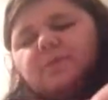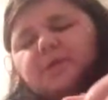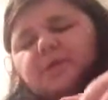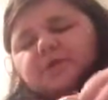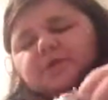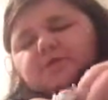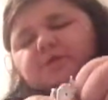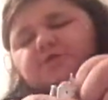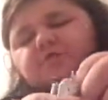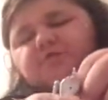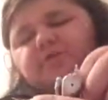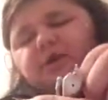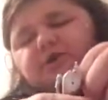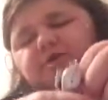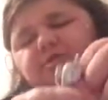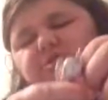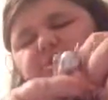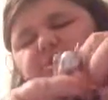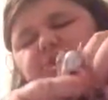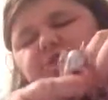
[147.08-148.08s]
the
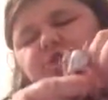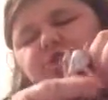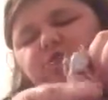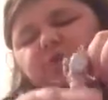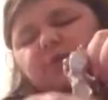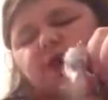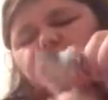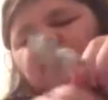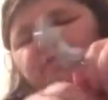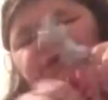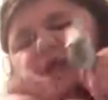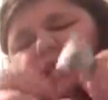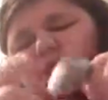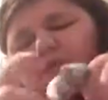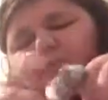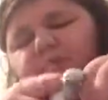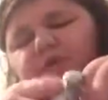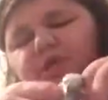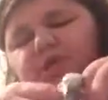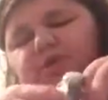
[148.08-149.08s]
2012
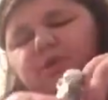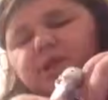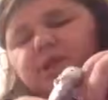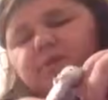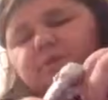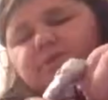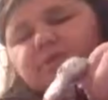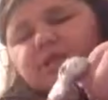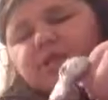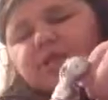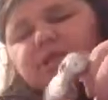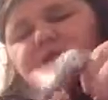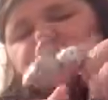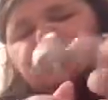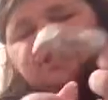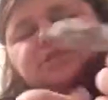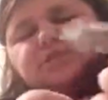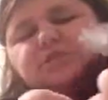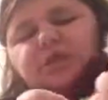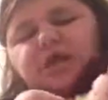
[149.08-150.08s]
Olympics when it was in
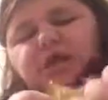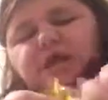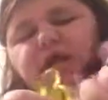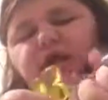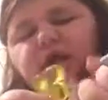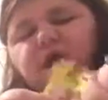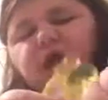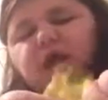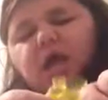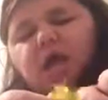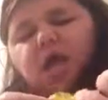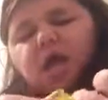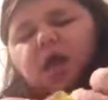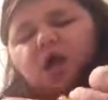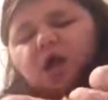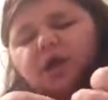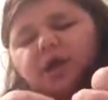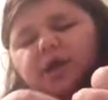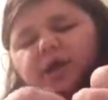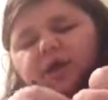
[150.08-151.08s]
London.
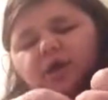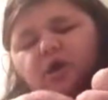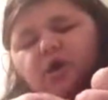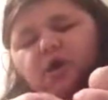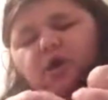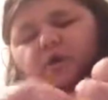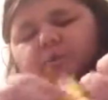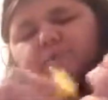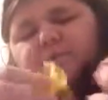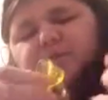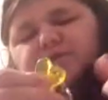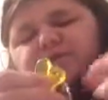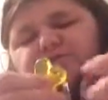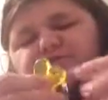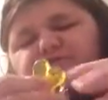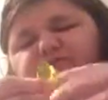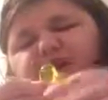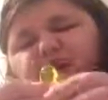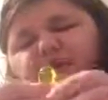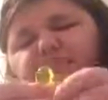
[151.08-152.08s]
I got a
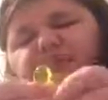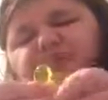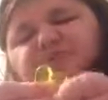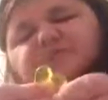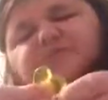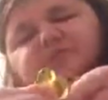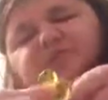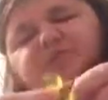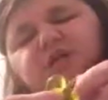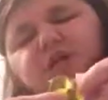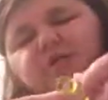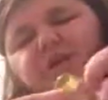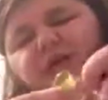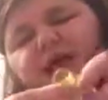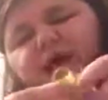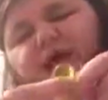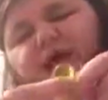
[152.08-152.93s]
butterfly. Butterflies are my